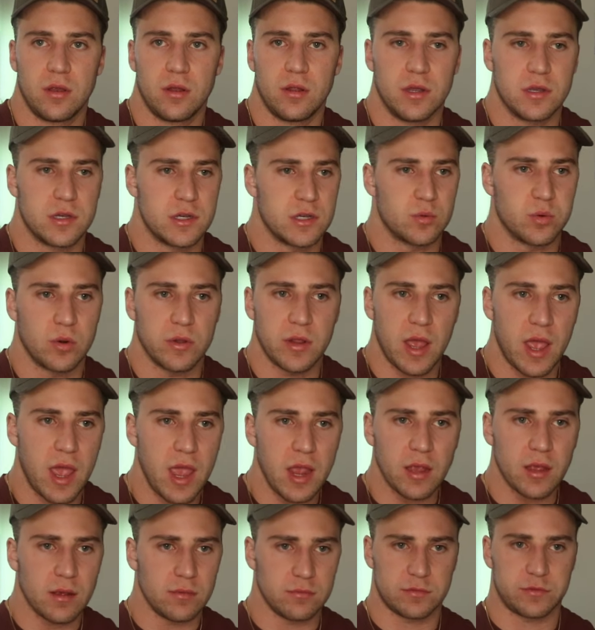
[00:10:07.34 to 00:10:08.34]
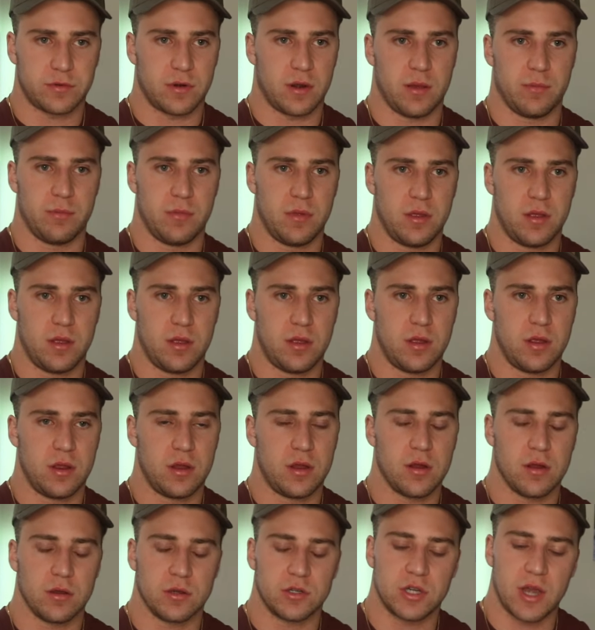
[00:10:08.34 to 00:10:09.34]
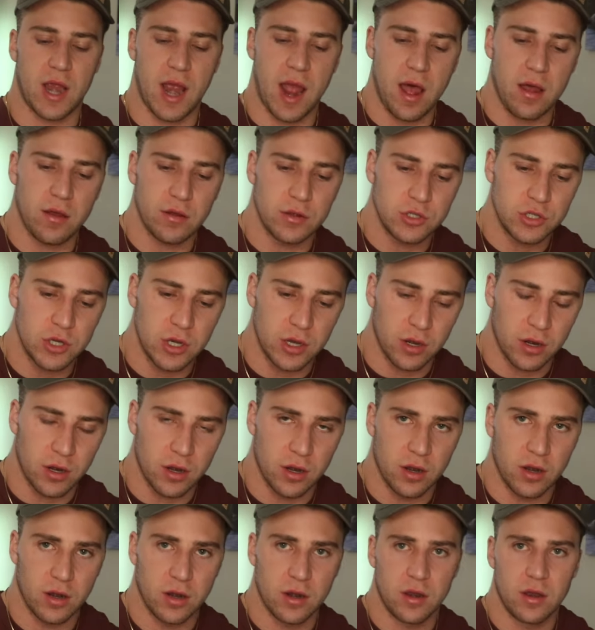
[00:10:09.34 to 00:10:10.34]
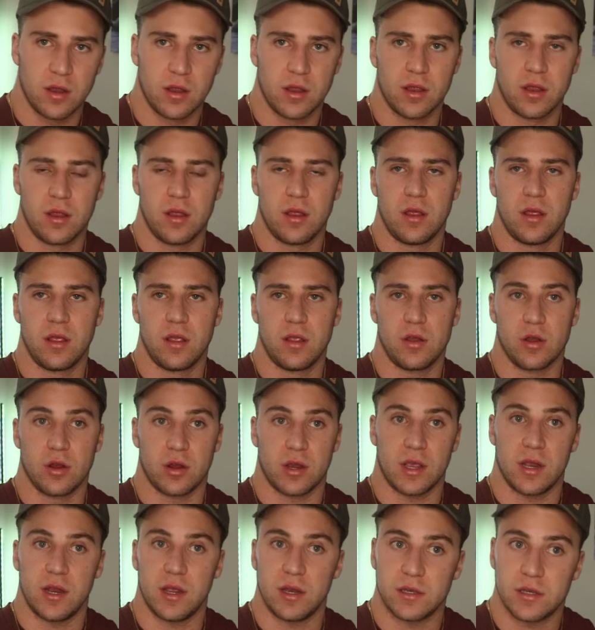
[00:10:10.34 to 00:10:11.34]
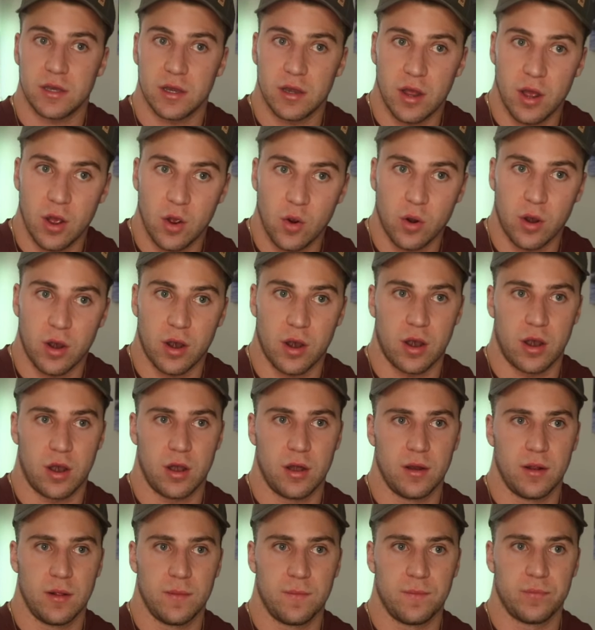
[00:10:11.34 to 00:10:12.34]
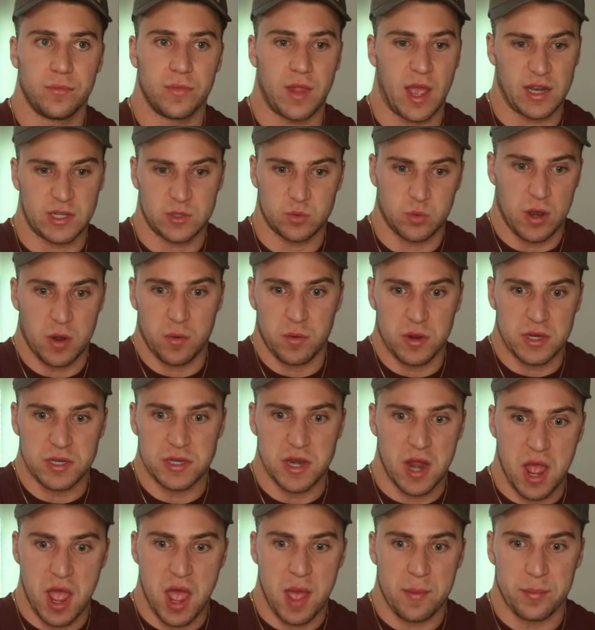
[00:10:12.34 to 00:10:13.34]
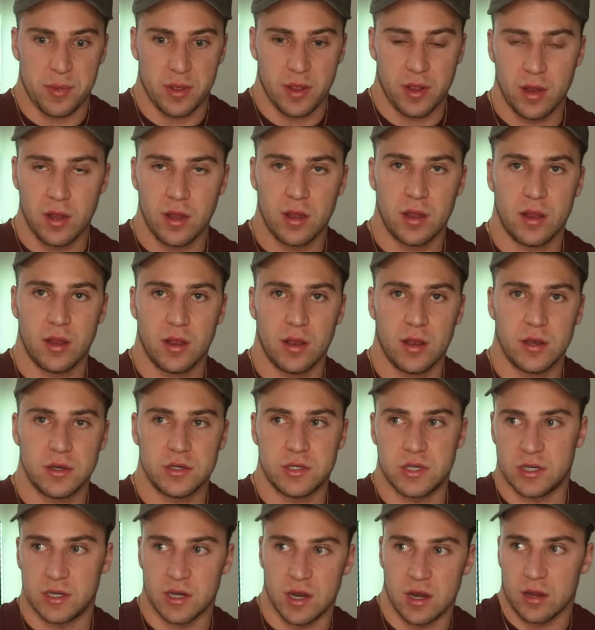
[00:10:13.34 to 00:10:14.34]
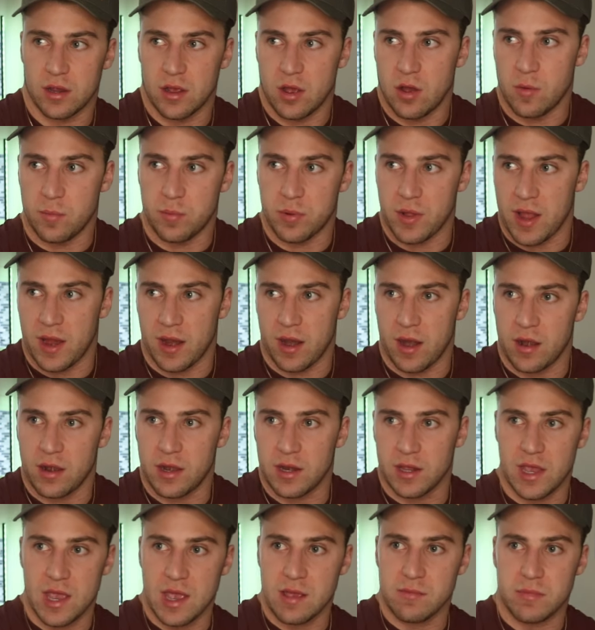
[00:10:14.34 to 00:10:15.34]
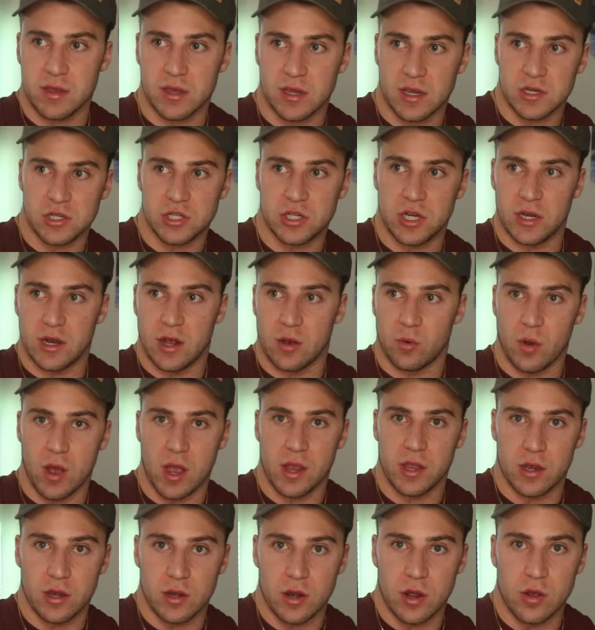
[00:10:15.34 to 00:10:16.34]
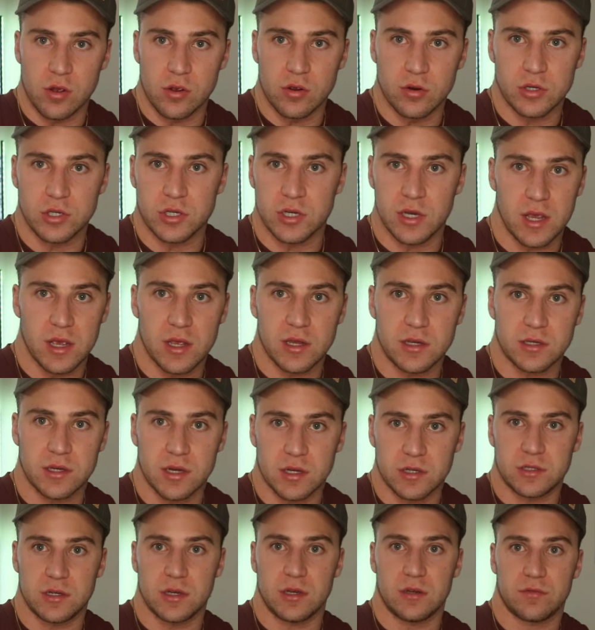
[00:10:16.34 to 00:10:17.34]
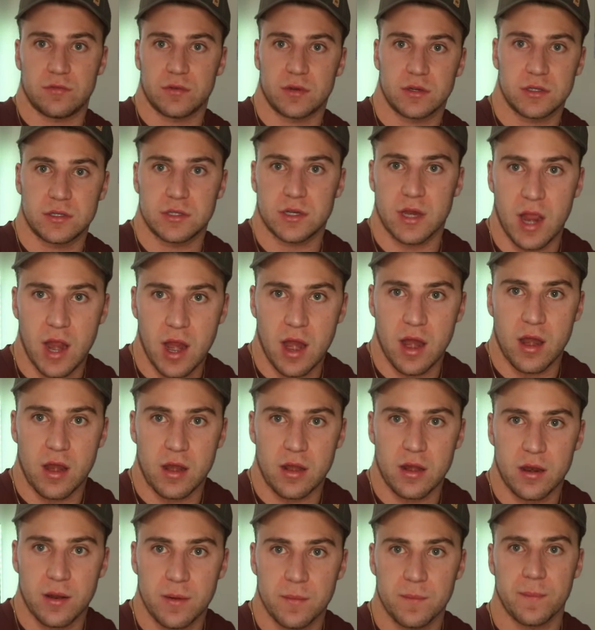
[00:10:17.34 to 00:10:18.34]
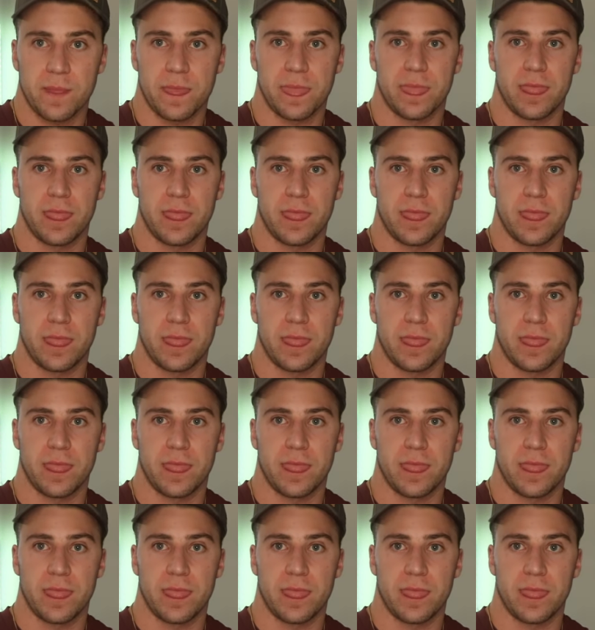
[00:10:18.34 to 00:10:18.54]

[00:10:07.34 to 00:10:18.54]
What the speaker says: This is where the hate comes from. You're challenging her. You're getting to know her. That's where we stop. She's gonna go play hard to get because she don't want you to know who she is because she's scared.